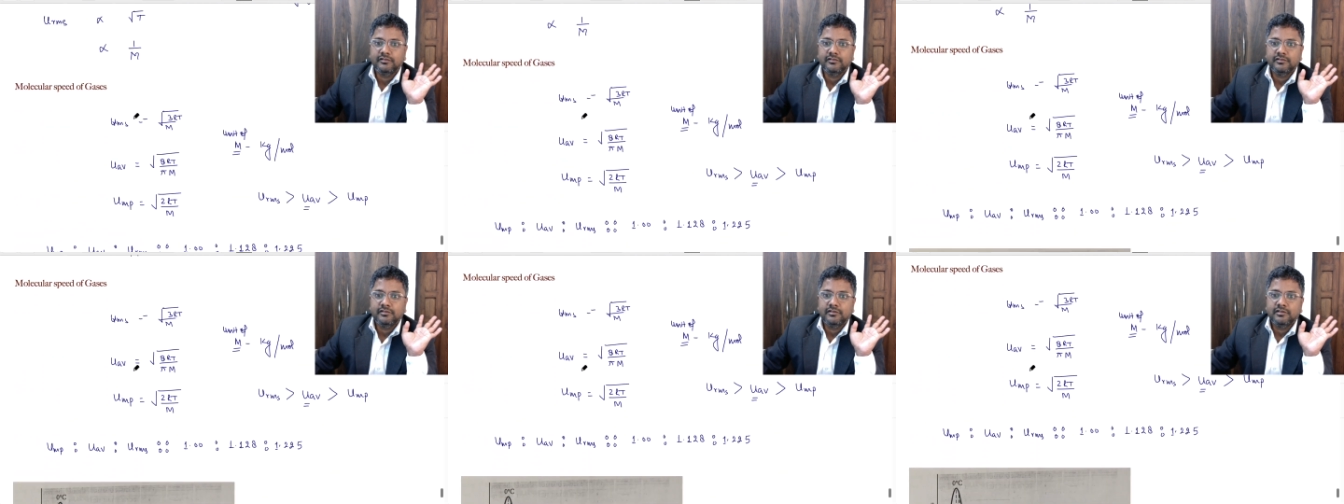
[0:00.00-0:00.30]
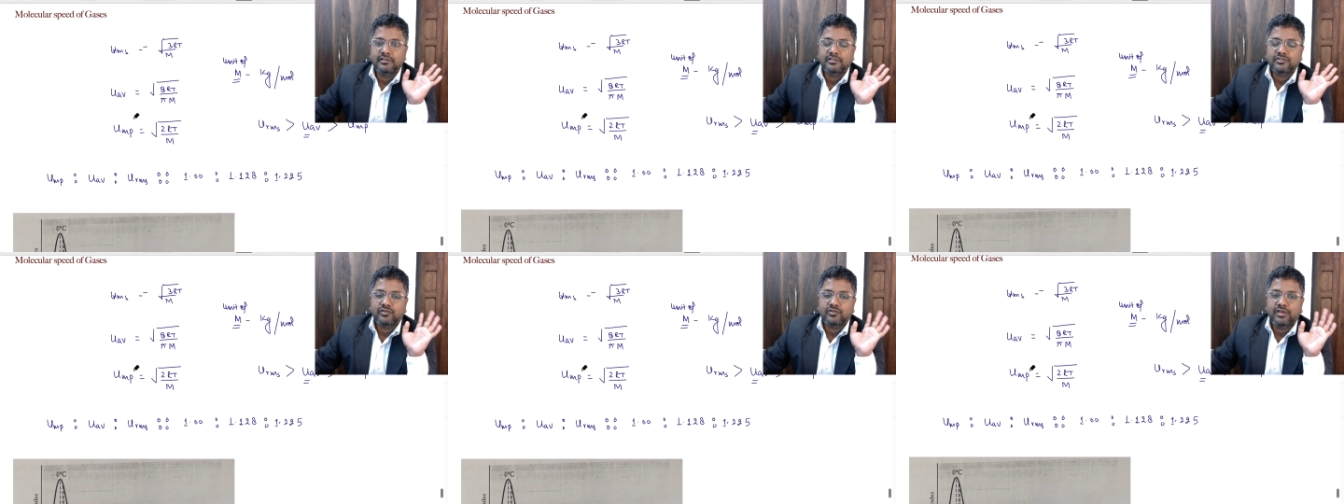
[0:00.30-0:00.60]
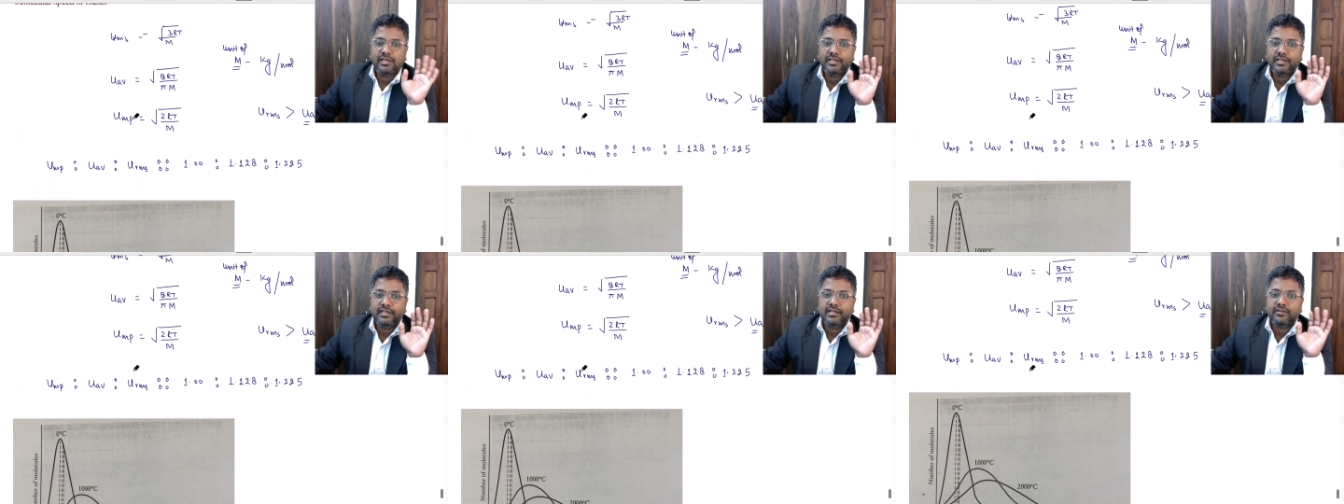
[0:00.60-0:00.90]
So
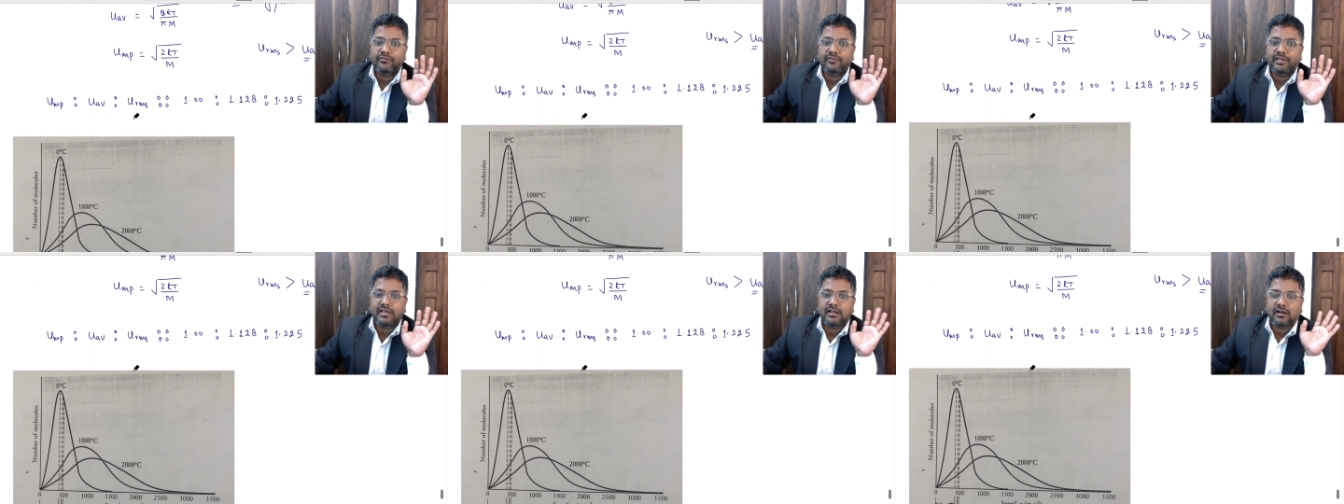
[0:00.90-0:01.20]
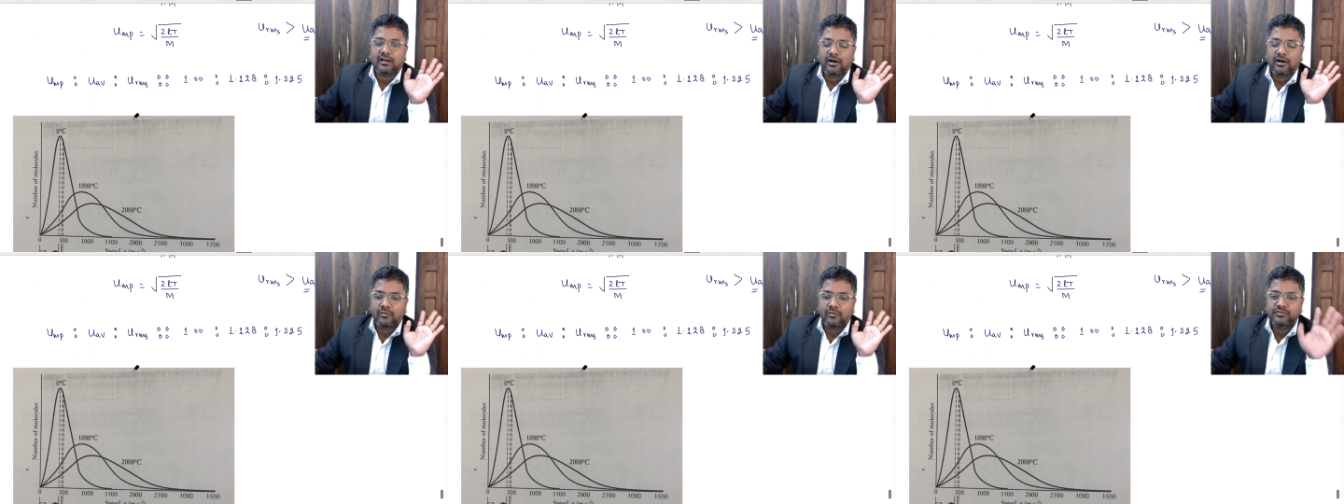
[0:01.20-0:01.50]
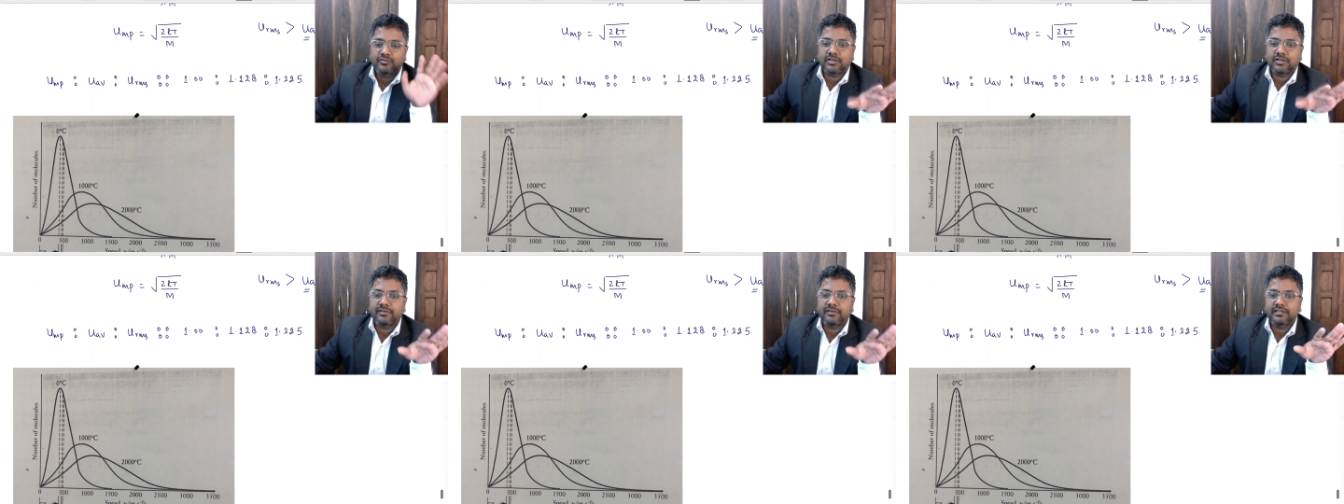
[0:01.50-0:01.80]
here we are
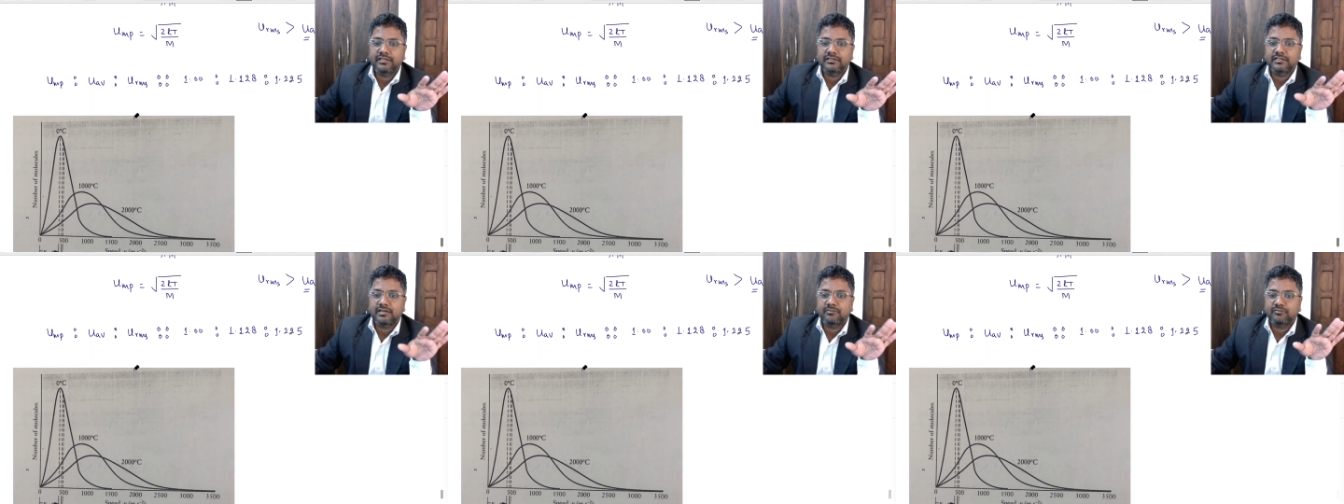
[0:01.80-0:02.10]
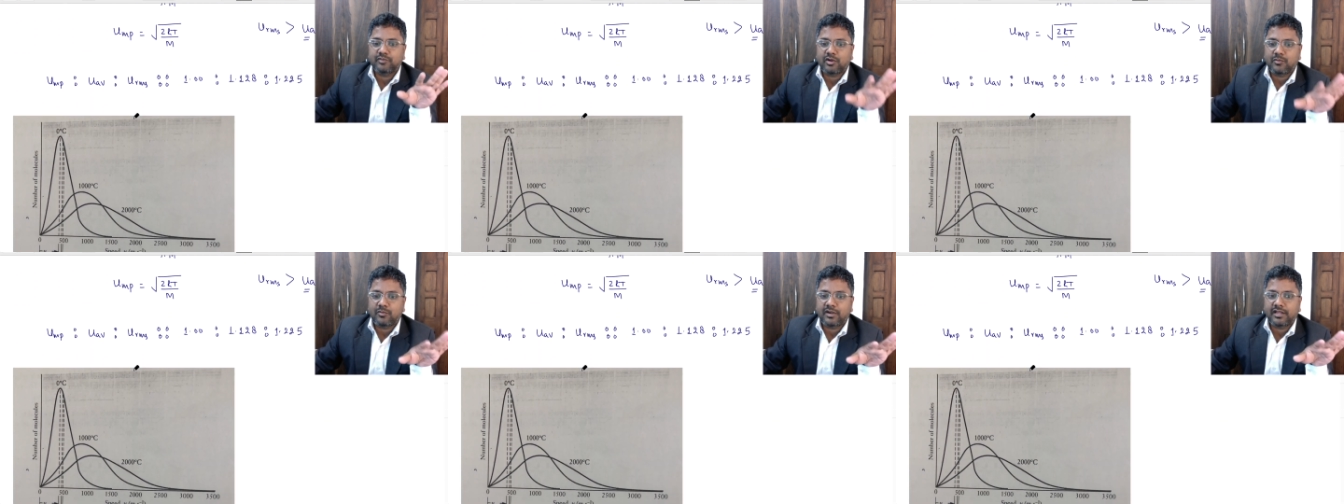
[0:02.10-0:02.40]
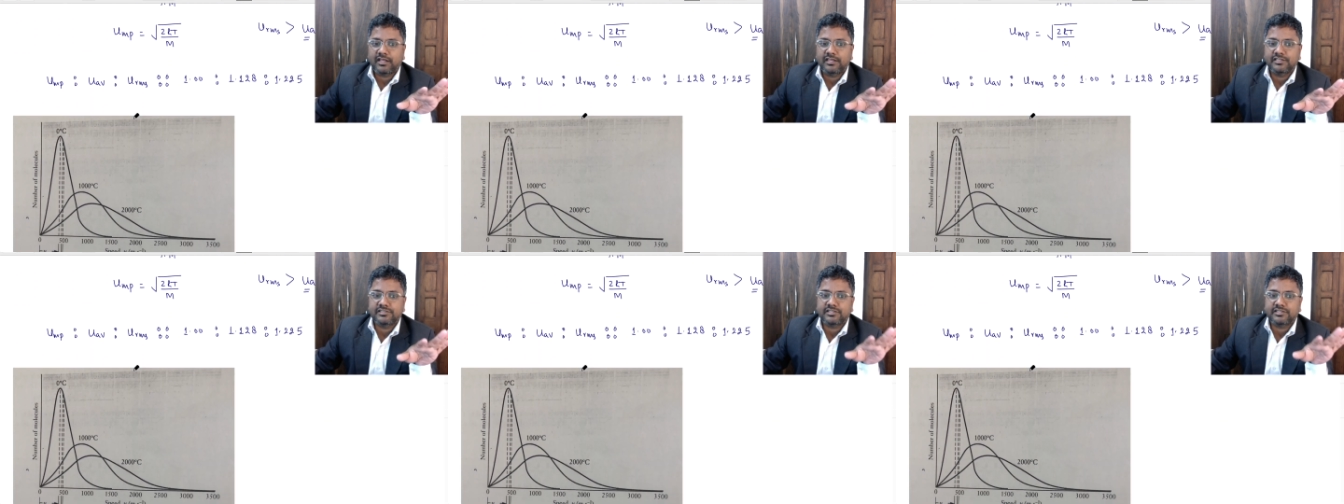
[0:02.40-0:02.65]
observing the properties